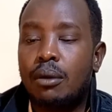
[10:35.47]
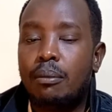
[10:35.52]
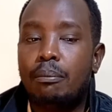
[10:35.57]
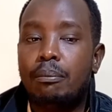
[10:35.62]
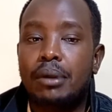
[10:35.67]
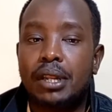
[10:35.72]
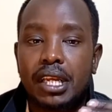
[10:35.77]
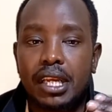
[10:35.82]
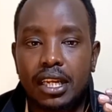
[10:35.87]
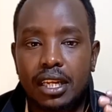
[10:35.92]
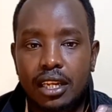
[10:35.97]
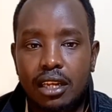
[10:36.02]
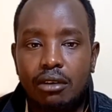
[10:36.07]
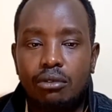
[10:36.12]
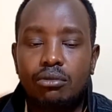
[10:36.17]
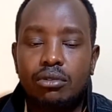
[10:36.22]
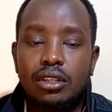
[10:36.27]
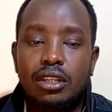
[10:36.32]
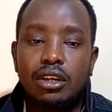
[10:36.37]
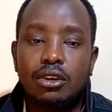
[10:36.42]
bring
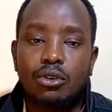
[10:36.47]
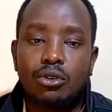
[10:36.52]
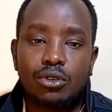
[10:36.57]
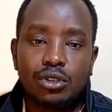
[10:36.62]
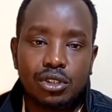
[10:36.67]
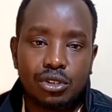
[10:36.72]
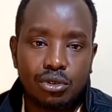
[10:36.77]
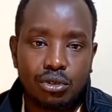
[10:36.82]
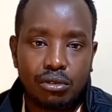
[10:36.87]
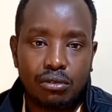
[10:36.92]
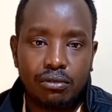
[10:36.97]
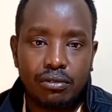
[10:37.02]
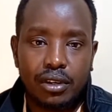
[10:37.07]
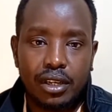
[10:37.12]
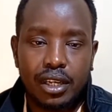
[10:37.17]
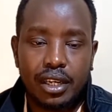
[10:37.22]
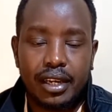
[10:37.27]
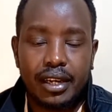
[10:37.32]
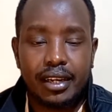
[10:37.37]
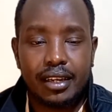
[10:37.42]
down the cost of
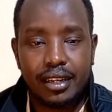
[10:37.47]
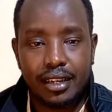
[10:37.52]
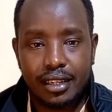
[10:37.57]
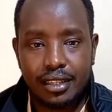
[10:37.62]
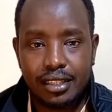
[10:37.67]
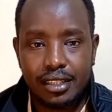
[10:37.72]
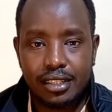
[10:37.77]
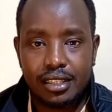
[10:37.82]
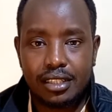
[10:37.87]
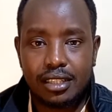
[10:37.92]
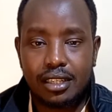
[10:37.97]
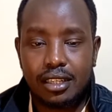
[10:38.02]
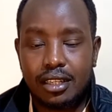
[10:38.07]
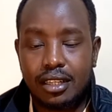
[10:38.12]
credit